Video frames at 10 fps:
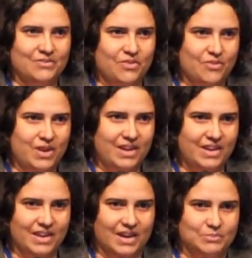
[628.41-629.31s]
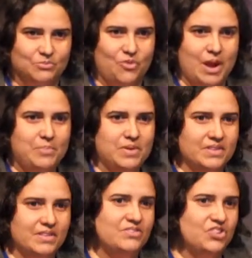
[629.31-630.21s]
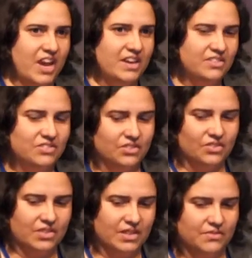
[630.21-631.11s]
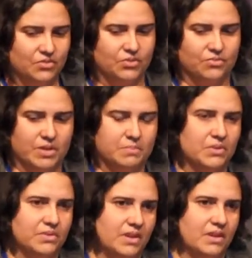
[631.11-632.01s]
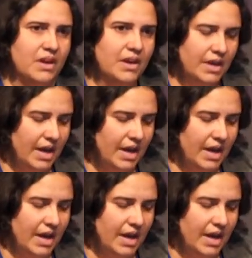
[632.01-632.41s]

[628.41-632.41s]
very rapid change in those levels responding